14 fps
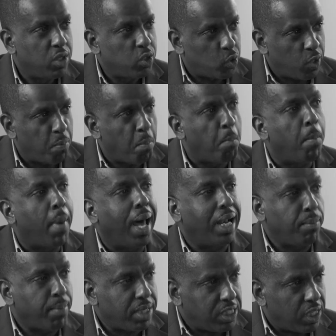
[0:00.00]
sort of
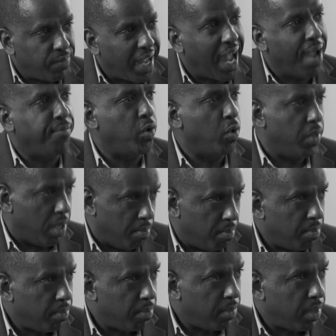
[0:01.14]
modeling myself after them.
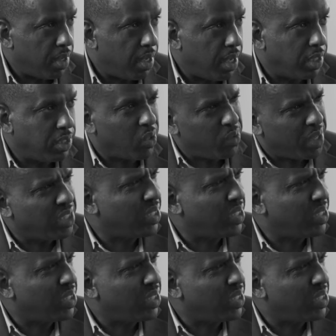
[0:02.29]
And so they